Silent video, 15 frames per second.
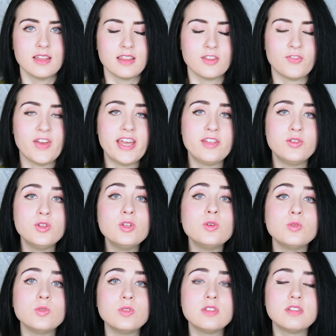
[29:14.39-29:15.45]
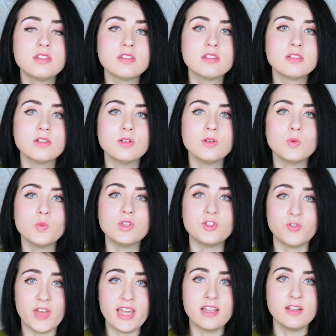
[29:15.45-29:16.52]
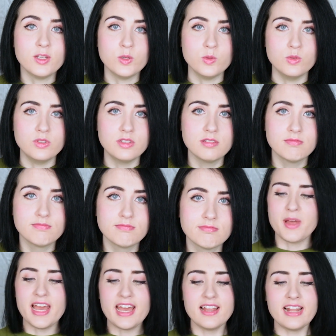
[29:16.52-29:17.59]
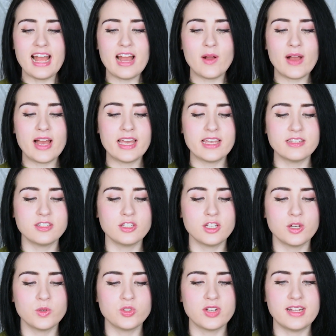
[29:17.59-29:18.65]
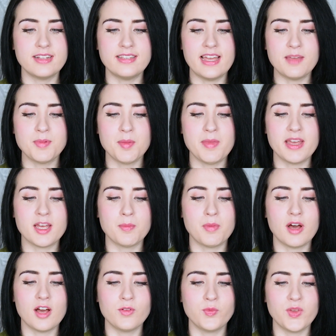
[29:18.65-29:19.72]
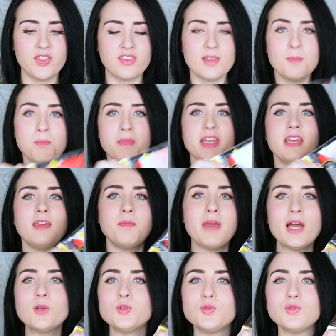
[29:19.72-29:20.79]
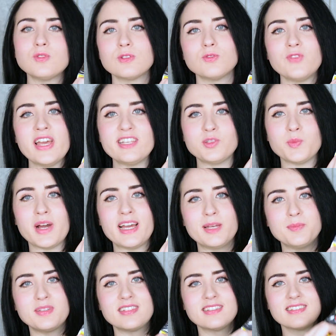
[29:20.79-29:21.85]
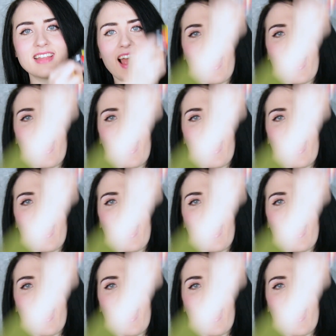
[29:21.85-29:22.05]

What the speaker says: The fake nudes was fake news. And now I get to go try to take my makeup off with some Mickey Mouse face wipes.